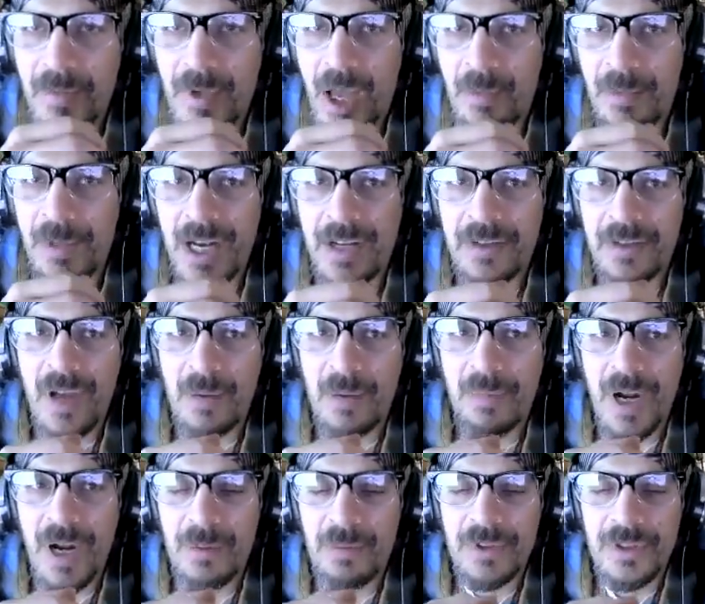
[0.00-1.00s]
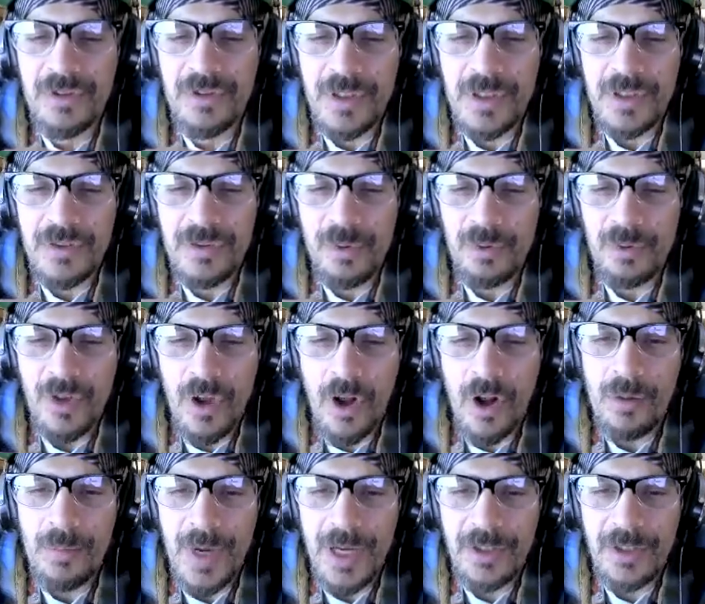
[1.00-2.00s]
I mean, I probably should have sold
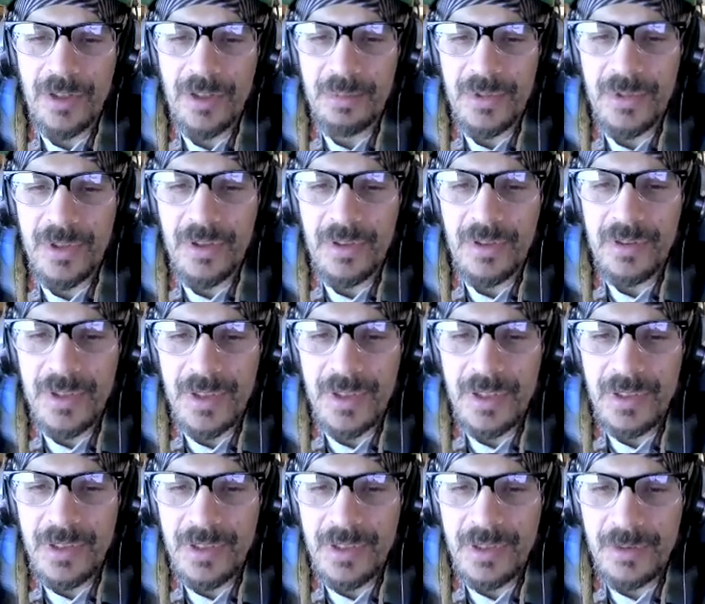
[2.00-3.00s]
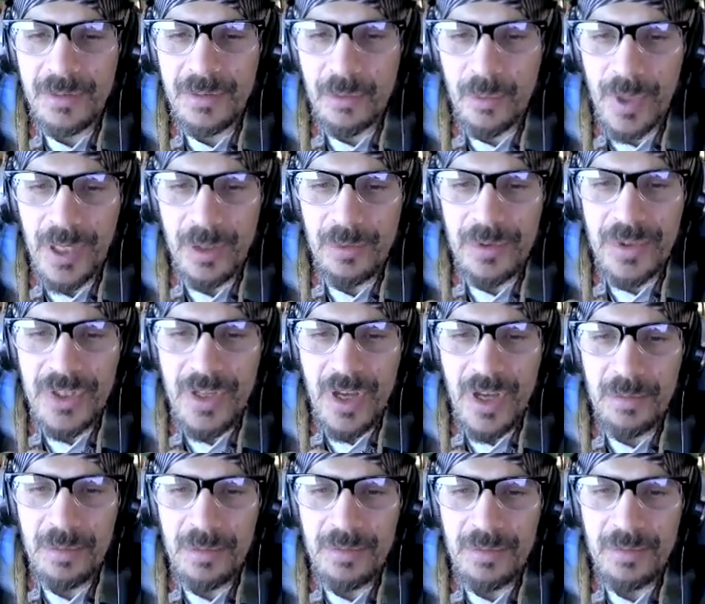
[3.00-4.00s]
all my crypto when it was
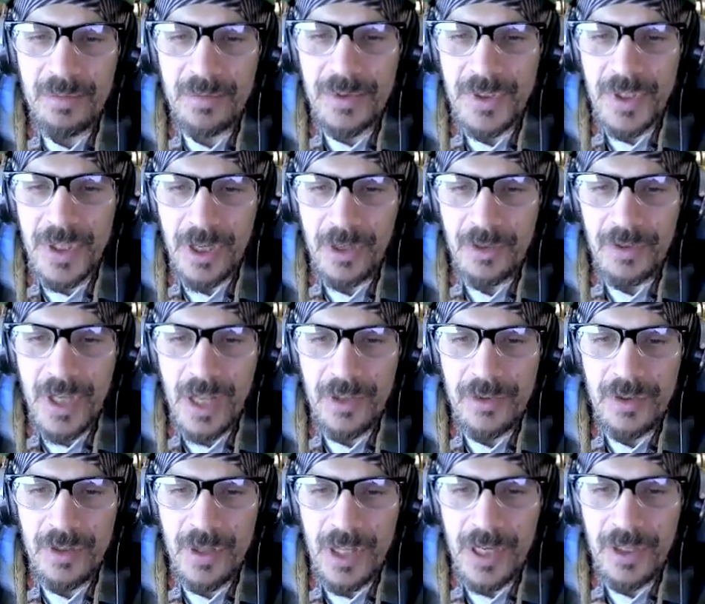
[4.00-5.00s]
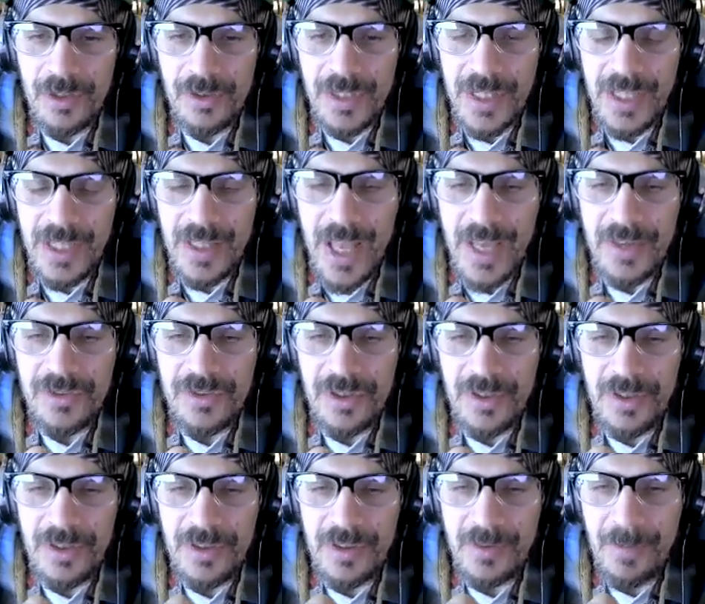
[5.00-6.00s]
up, not too long ago, like last
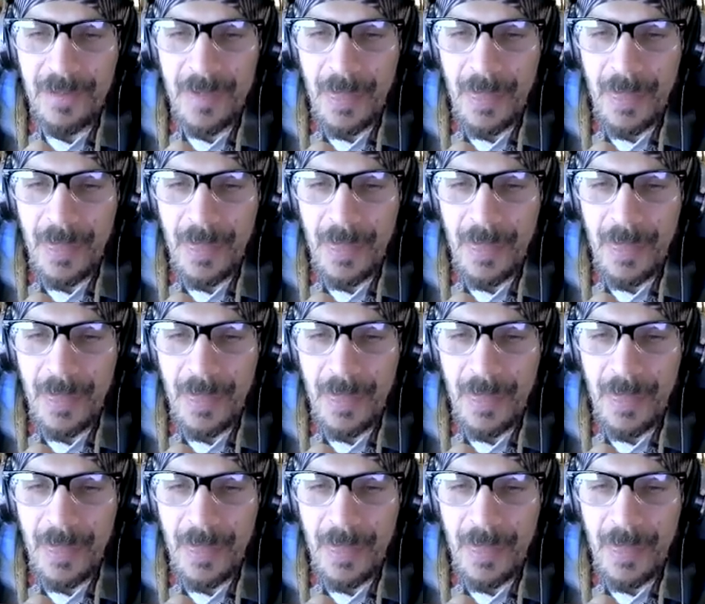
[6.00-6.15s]
year.